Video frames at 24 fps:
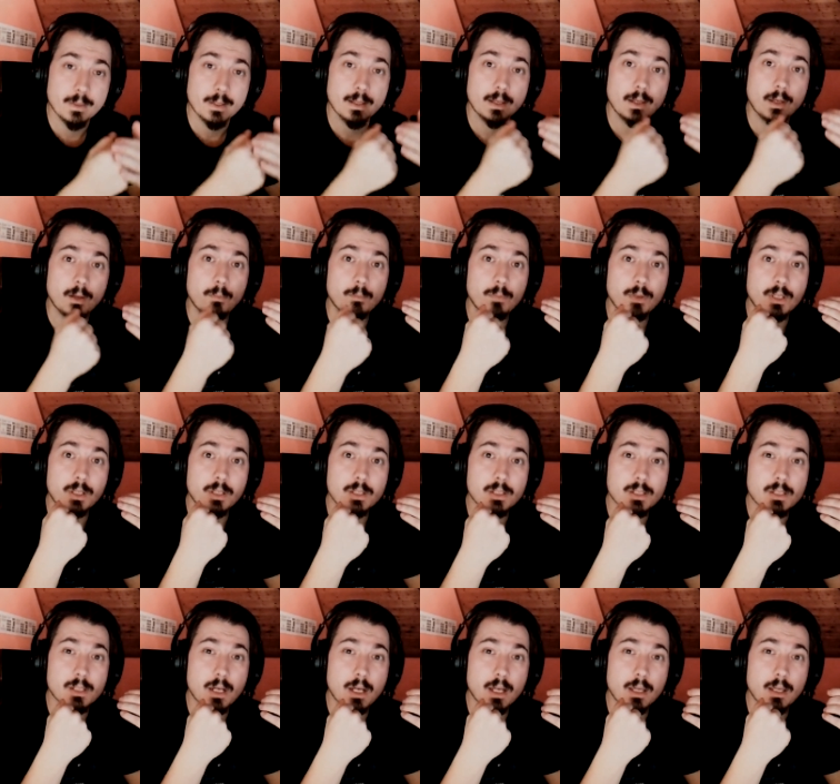Because
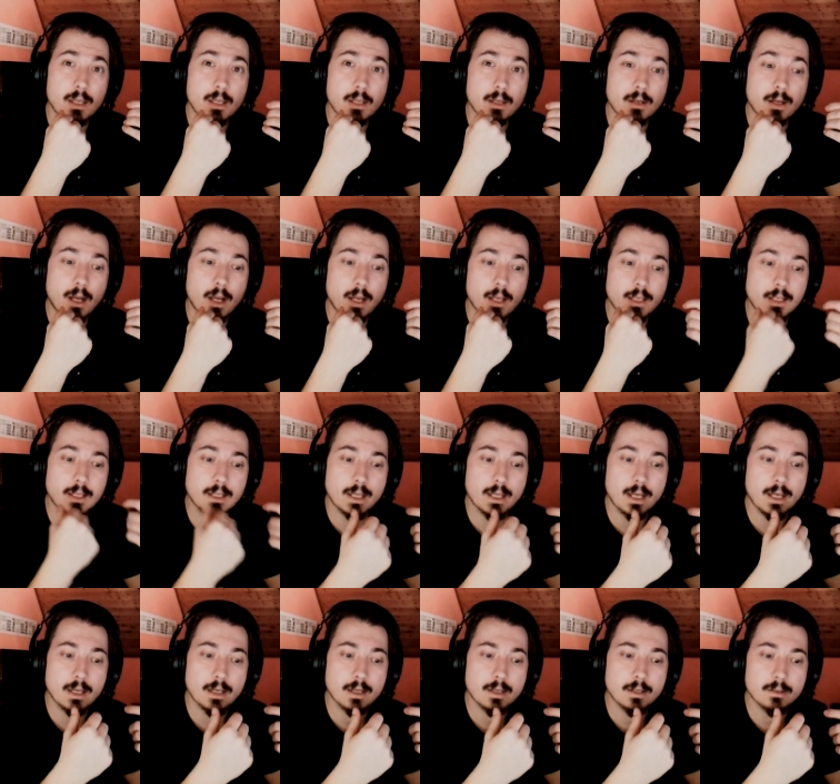I
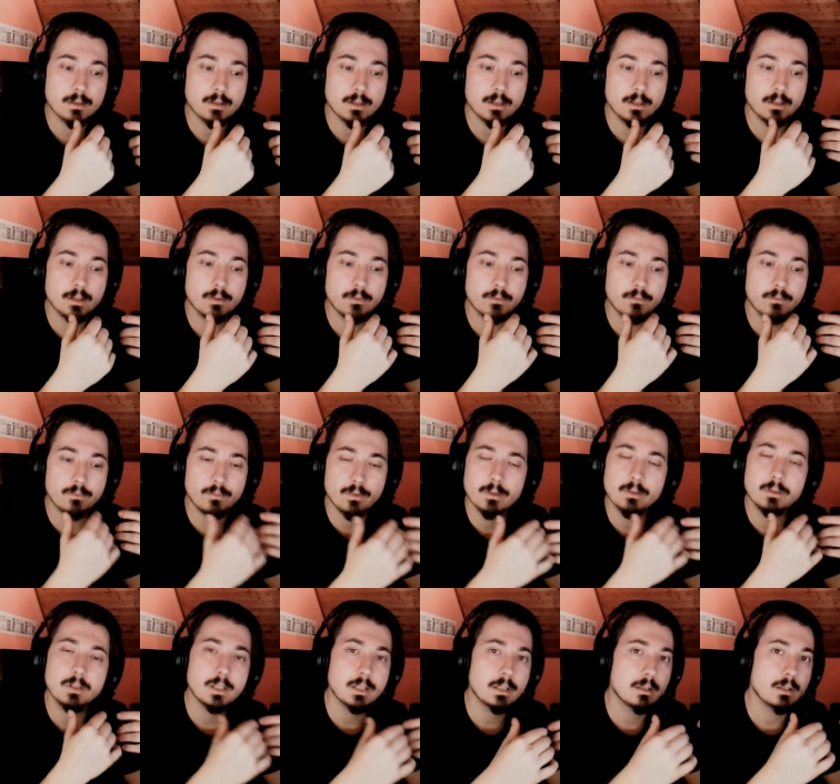care
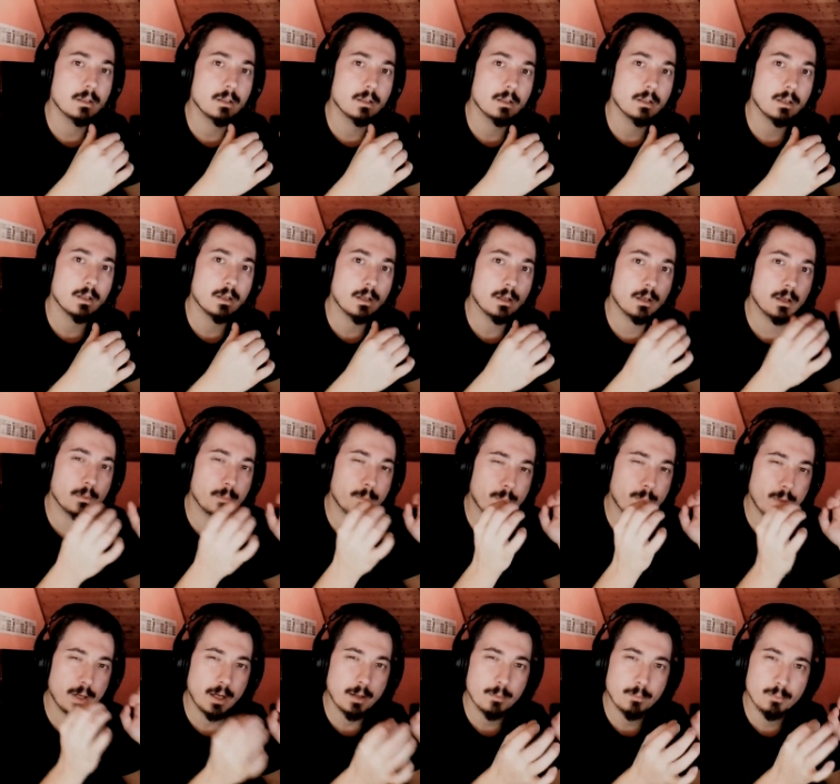very little
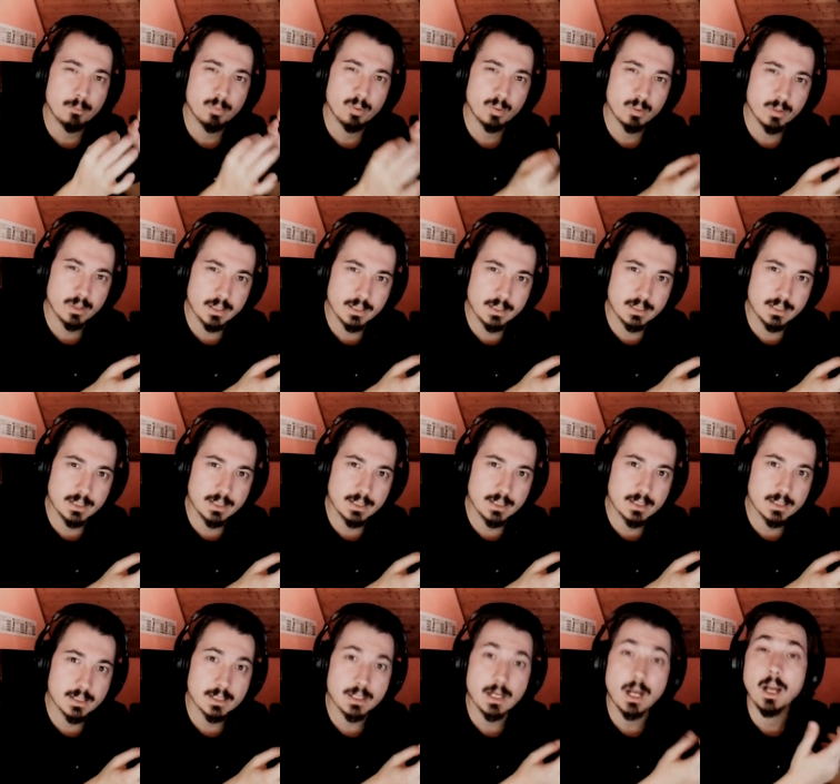about
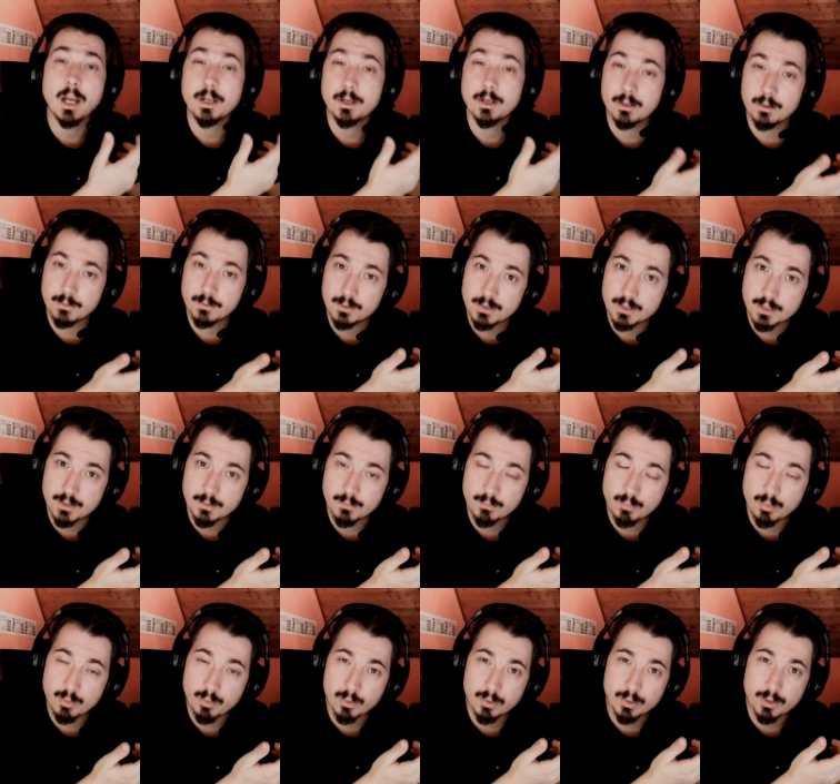politics. I know it's
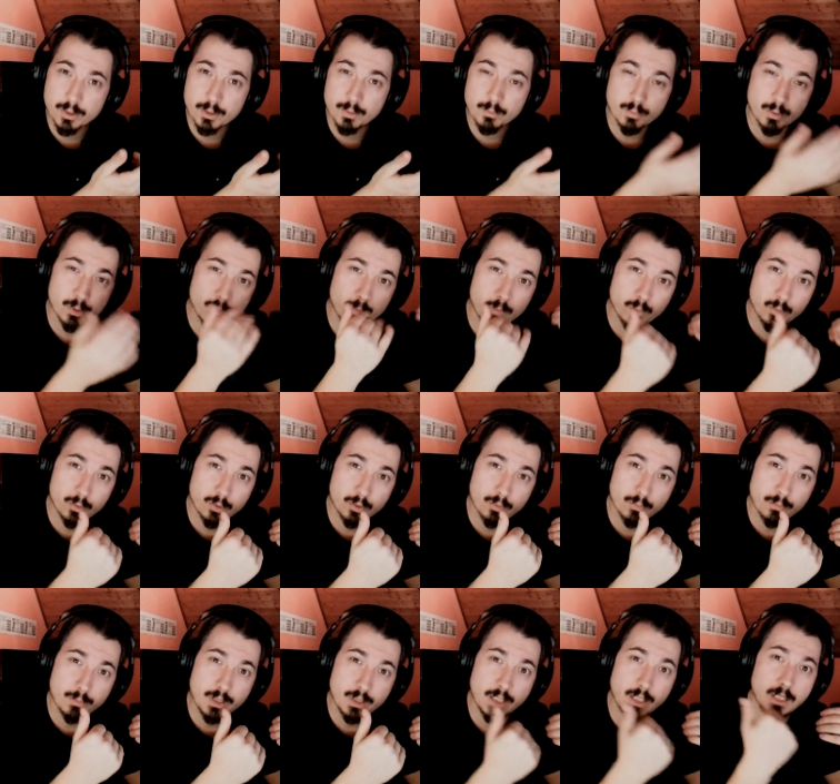important, but to
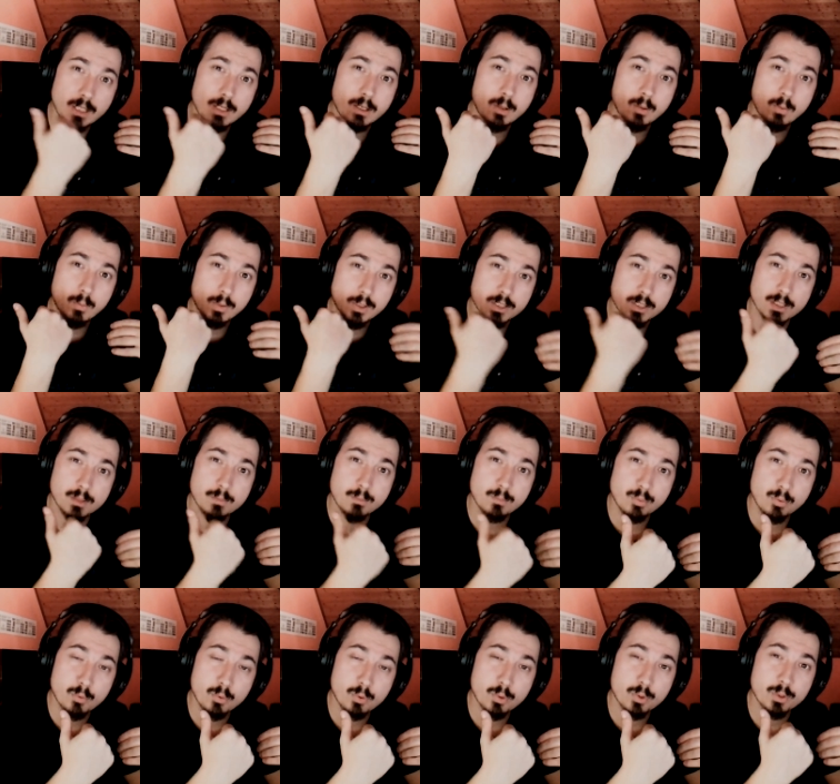me what's
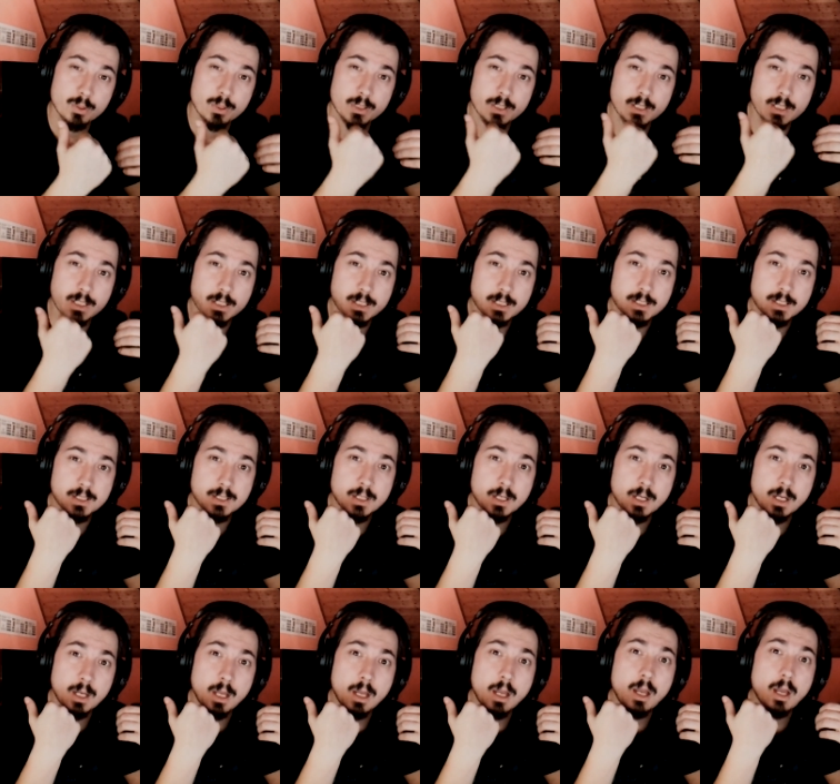important is
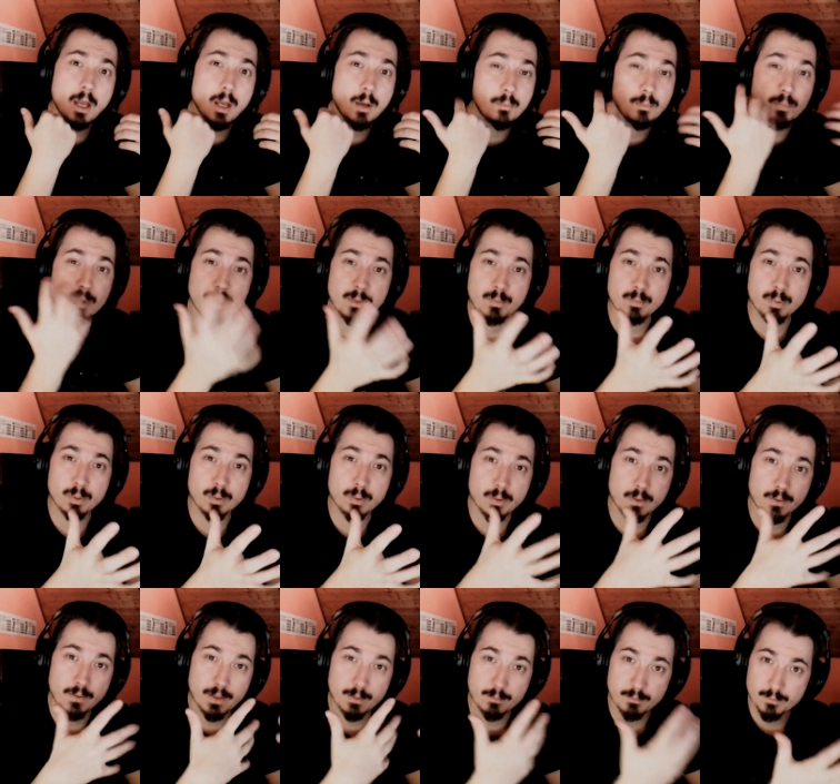people,
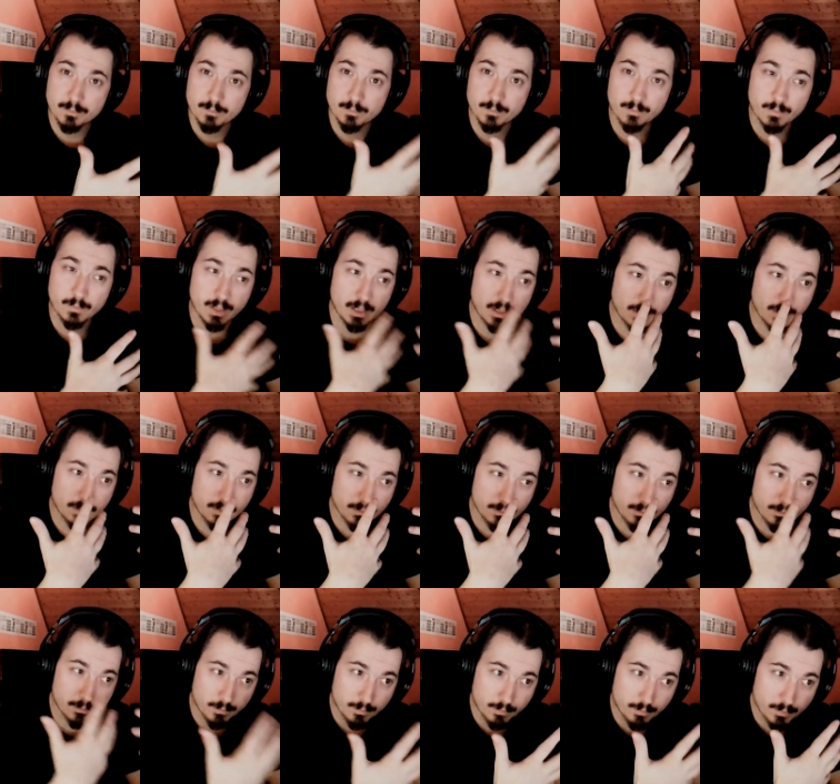like
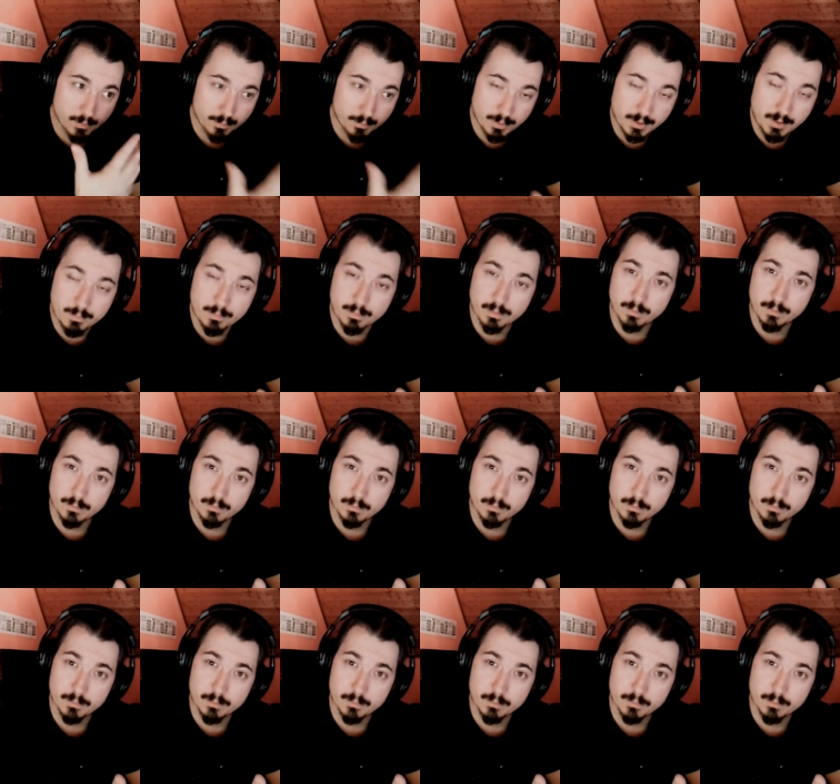the people